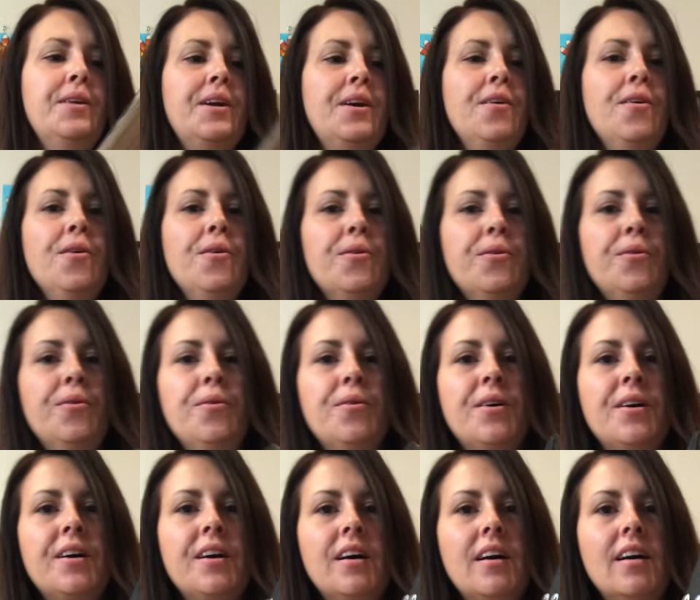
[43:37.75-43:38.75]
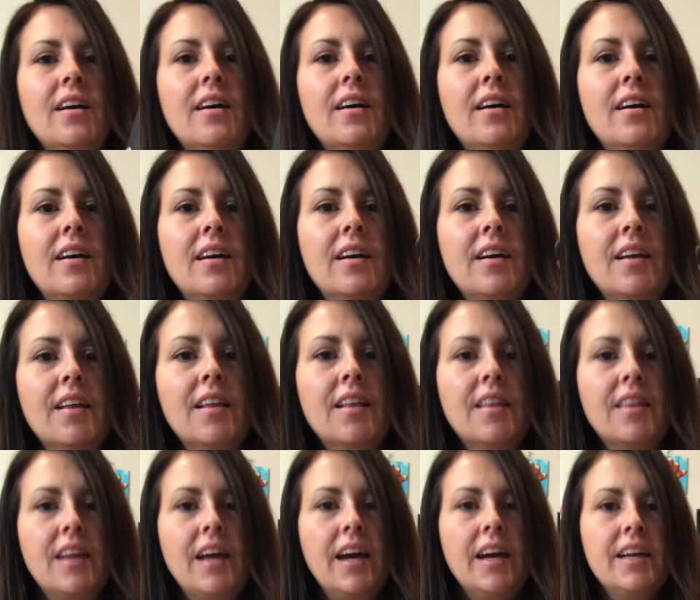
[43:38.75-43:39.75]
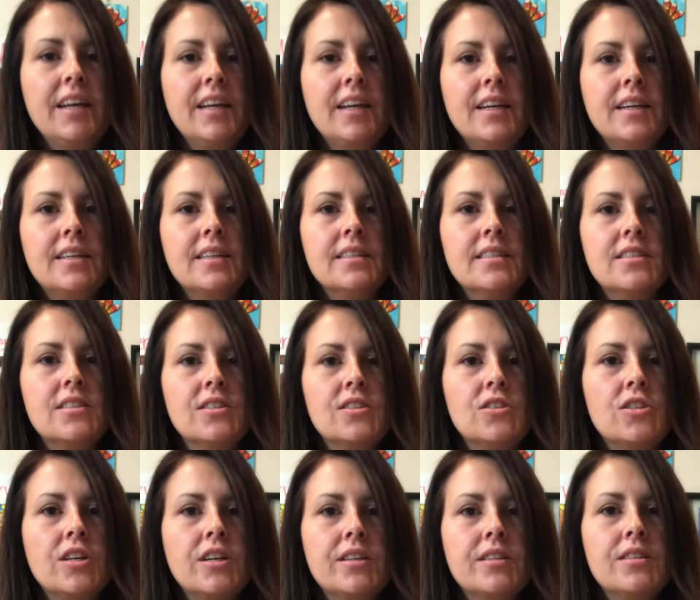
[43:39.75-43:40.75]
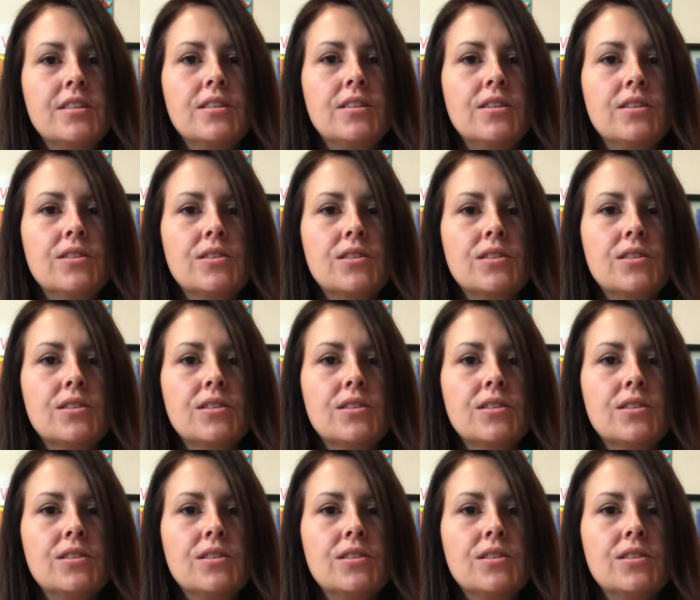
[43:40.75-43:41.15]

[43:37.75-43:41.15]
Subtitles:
go. That is just